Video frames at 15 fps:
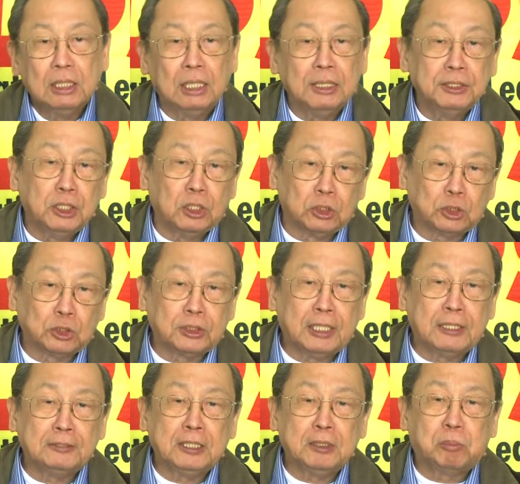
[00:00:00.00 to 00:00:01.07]
and the
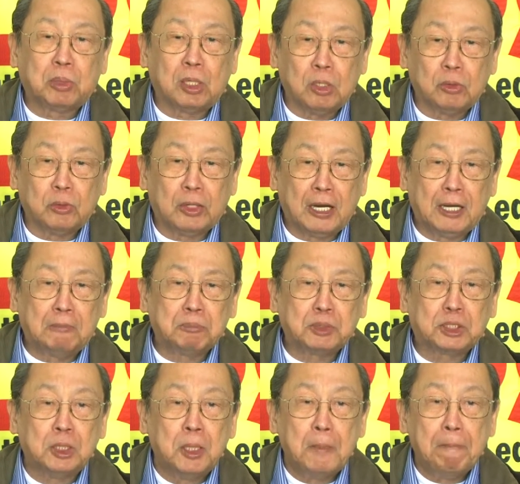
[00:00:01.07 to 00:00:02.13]
austerity
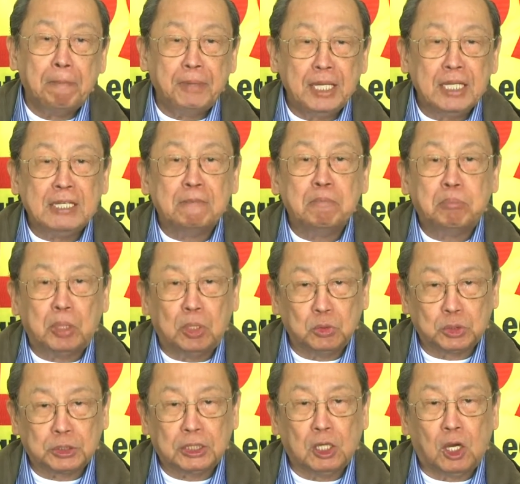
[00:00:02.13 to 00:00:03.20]
programs being
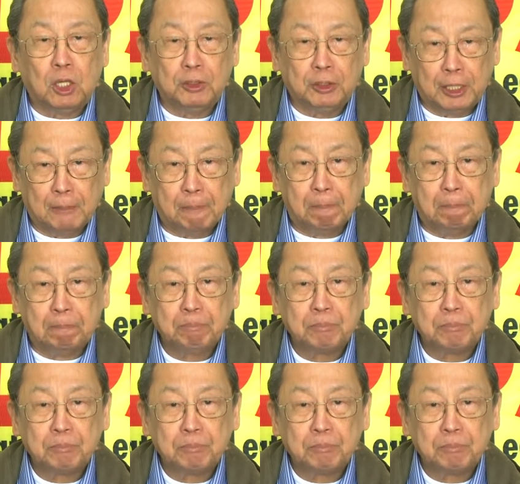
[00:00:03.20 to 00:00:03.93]
imposed on them.